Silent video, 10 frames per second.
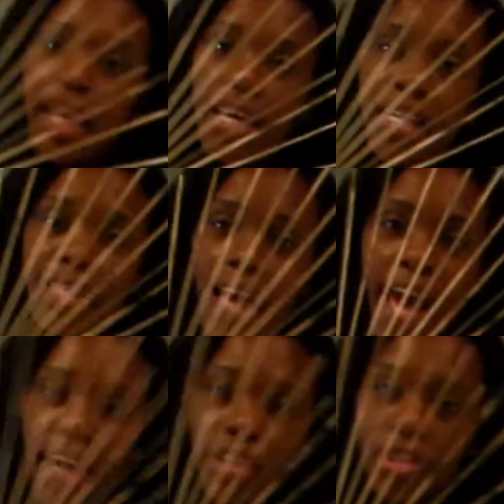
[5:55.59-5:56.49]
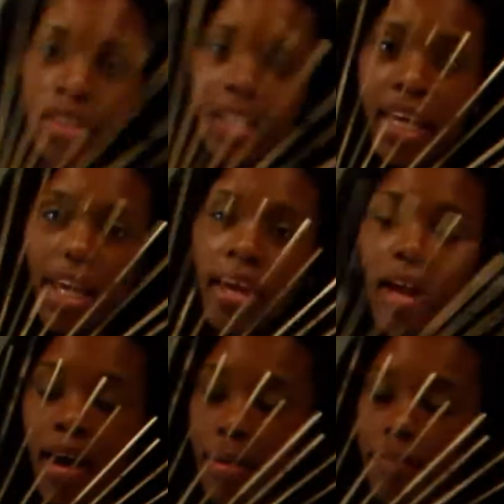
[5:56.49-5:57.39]
is actually
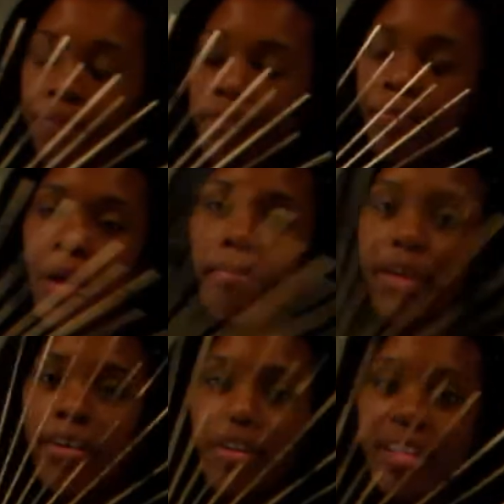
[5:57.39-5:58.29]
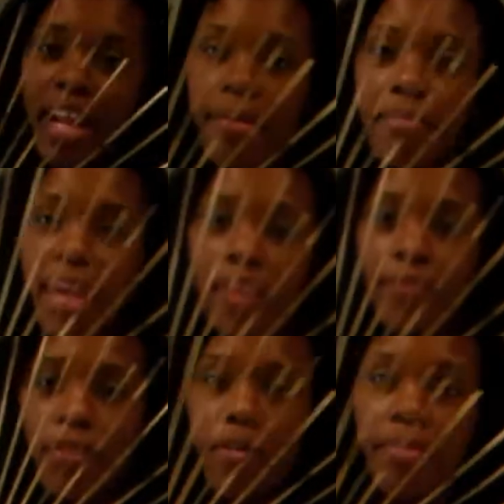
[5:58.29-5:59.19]
a mirror that I made
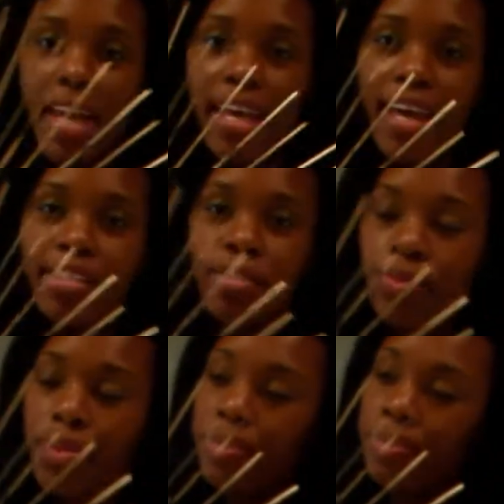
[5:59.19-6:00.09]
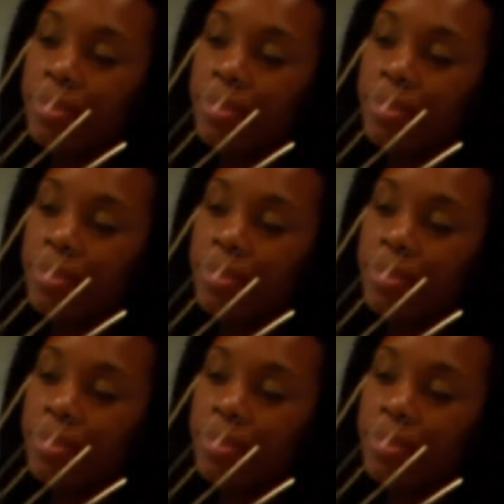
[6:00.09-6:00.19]
for my guest room.